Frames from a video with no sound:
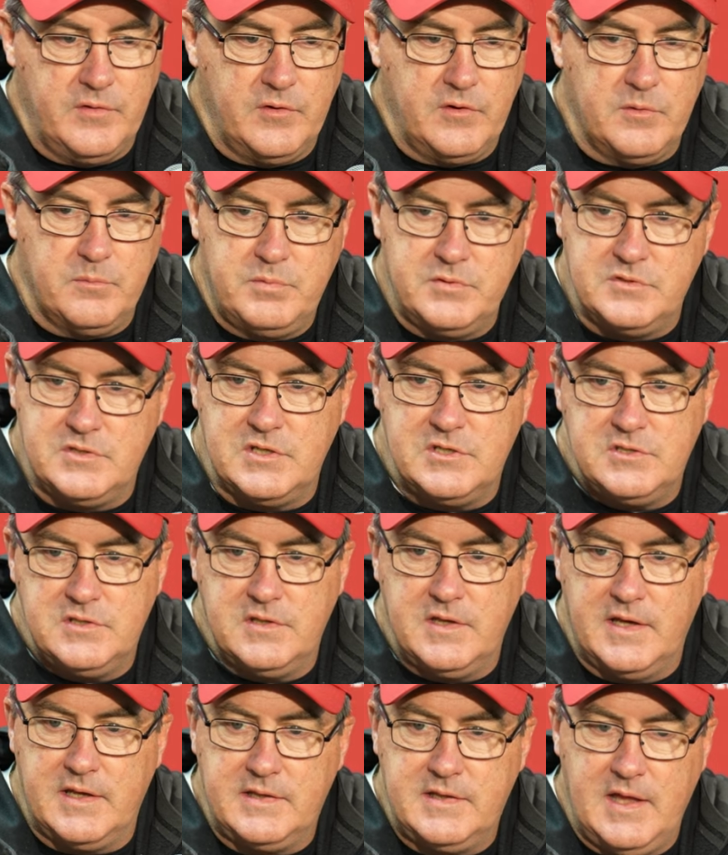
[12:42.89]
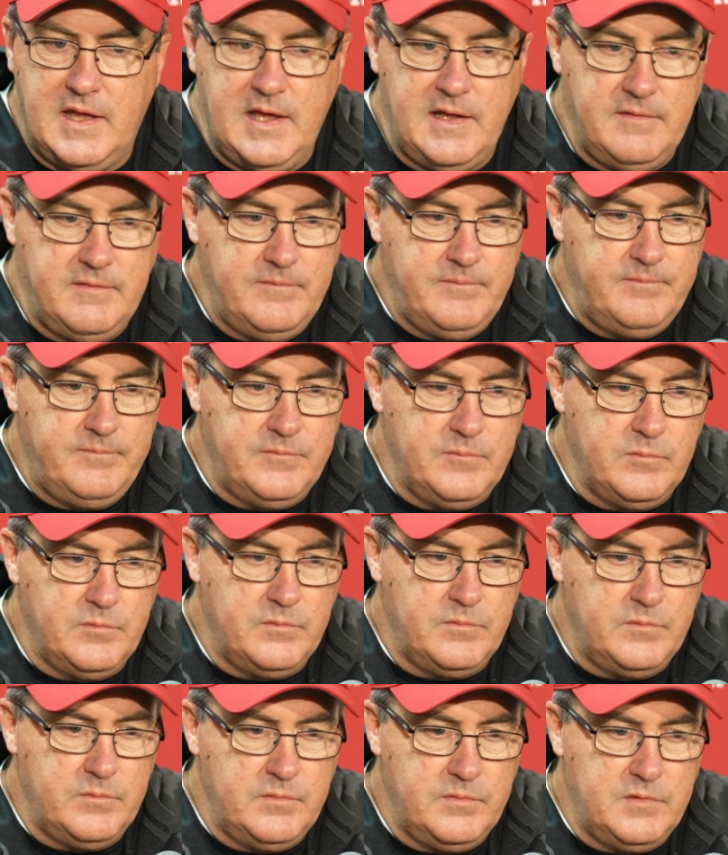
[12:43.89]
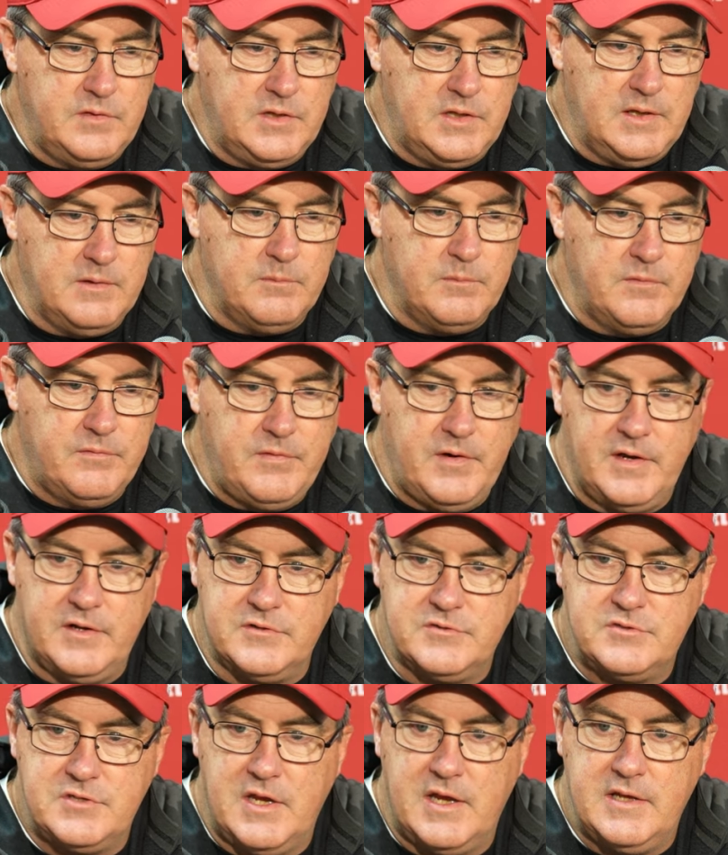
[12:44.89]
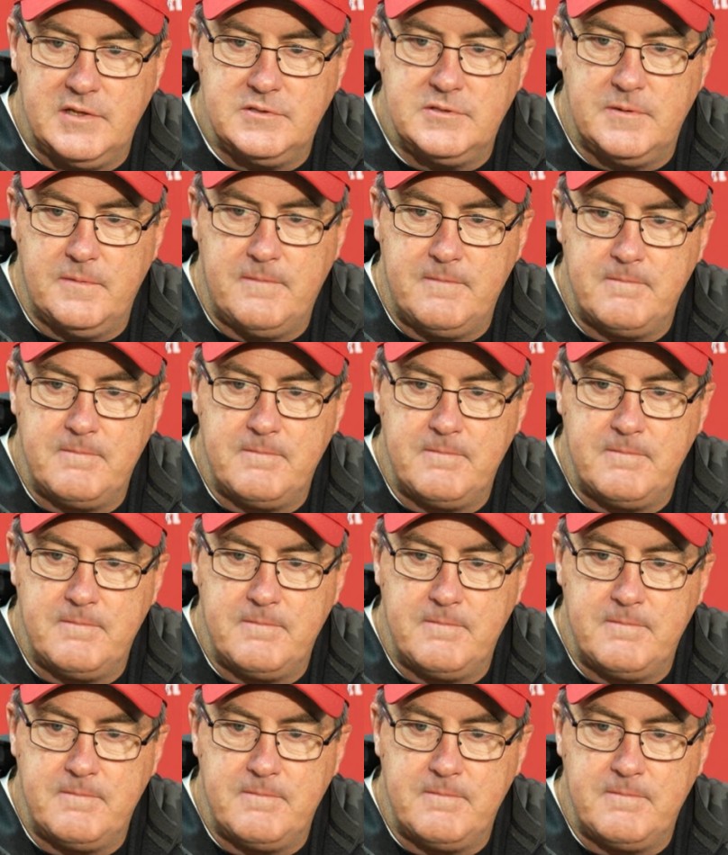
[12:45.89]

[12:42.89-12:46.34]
they're in a position like that, you give them a fighter's chance.